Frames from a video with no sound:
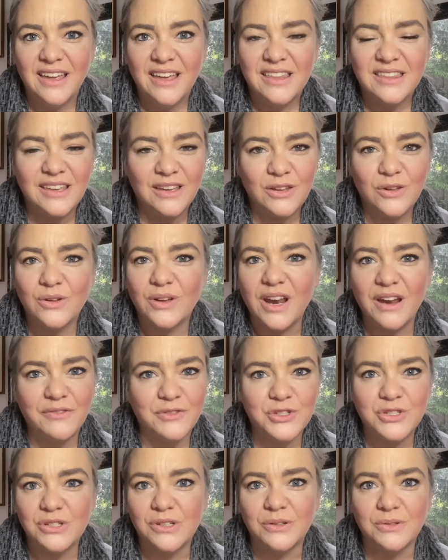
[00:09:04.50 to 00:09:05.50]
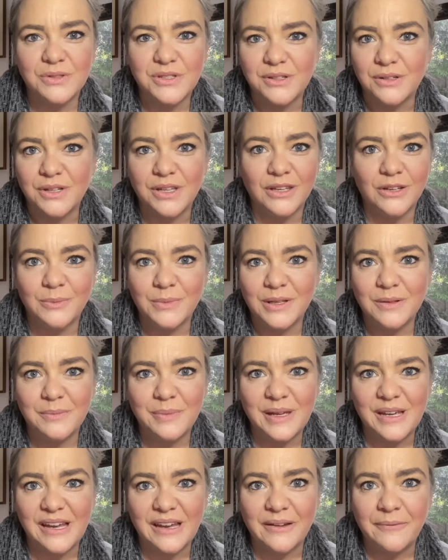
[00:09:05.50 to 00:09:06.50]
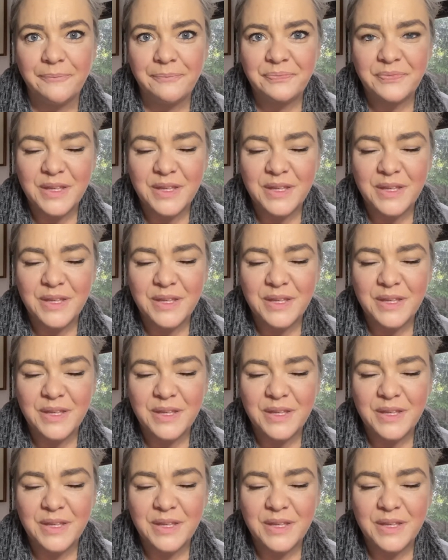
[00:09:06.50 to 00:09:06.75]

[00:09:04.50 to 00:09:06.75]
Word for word: that you could ever do to a human being.